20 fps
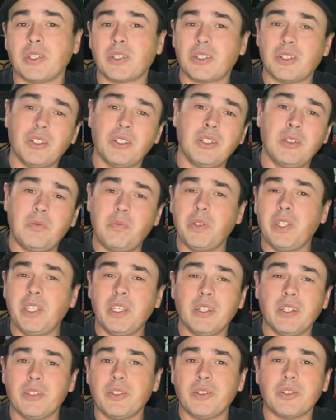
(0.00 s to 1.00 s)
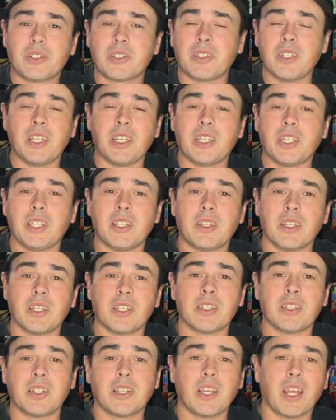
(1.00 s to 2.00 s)
could be a little sneaky
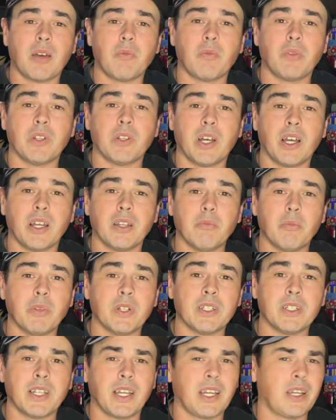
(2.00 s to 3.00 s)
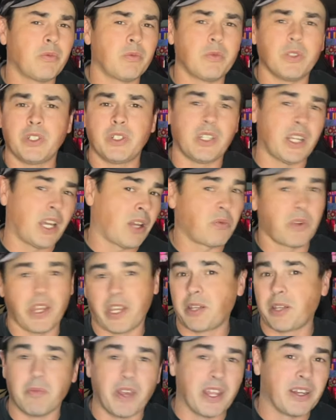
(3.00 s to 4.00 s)
thing to gamble on, but I would not
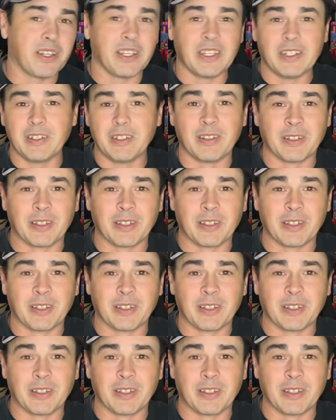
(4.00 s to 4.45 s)
recommend it.